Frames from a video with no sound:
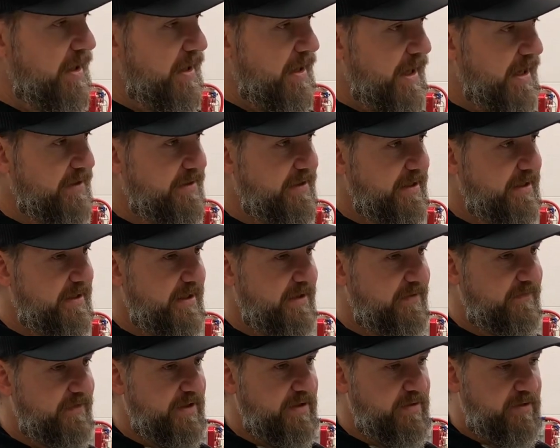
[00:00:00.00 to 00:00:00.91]
I
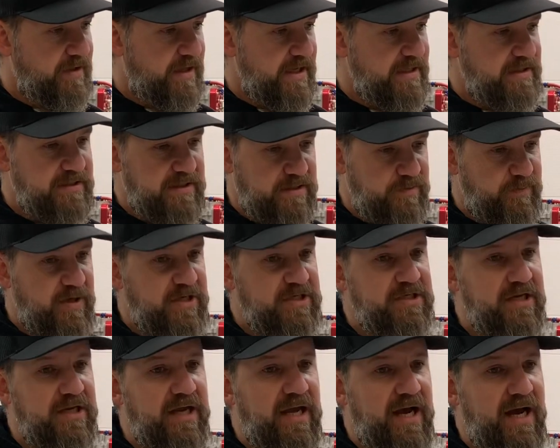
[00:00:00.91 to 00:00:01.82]
think utilize the space
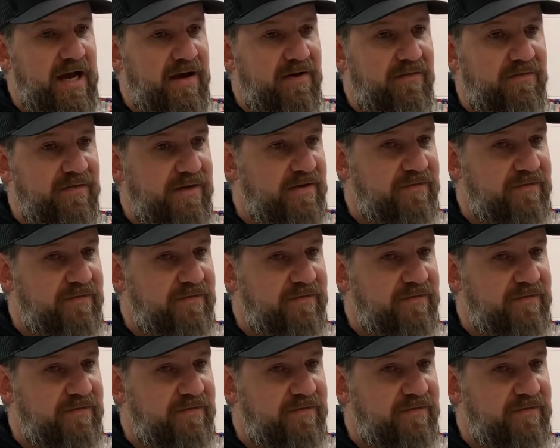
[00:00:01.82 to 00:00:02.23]
that you have.